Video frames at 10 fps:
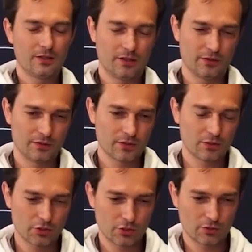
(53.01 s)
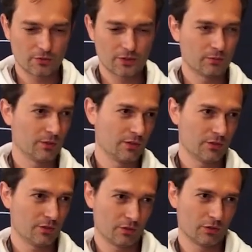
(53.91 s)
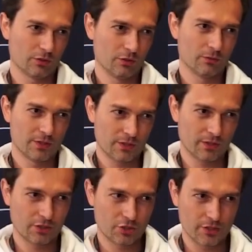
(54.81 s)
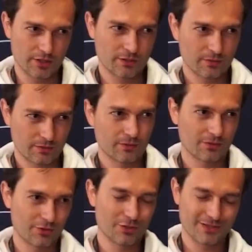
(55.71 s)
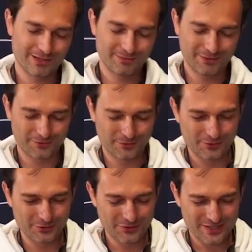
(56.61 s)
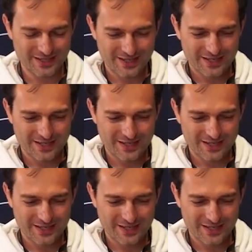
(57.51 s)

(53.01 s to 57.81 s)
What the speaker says: And this talk showed that we not always can trust trusted platform models.